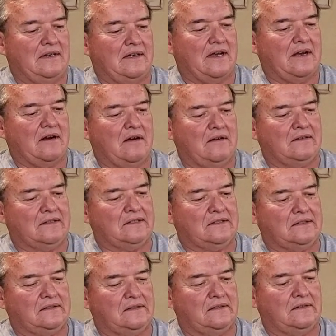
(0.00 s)
I call
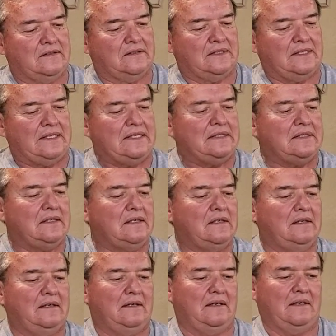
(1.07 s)
this easy
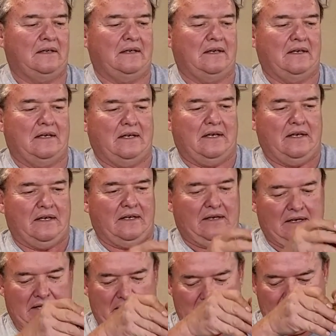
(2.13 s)

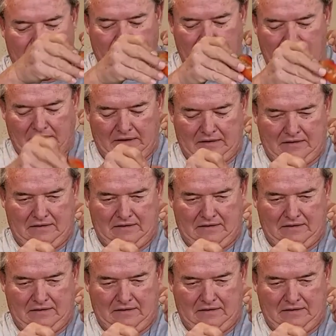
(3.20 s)
and fun.